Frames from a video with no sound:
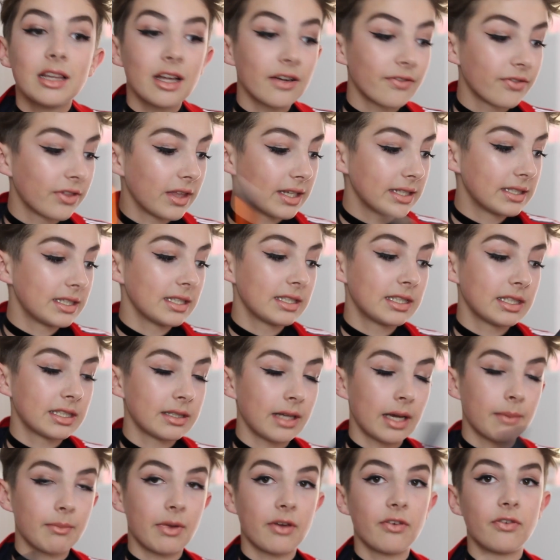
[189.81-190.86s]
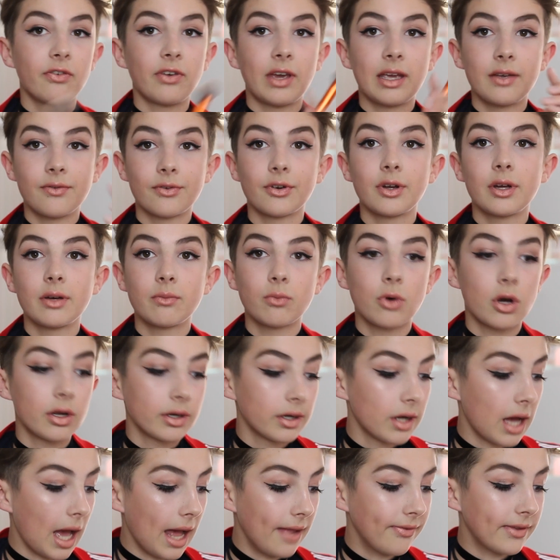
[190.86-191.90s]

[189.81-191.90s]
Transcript: love this. This is like my favorite one.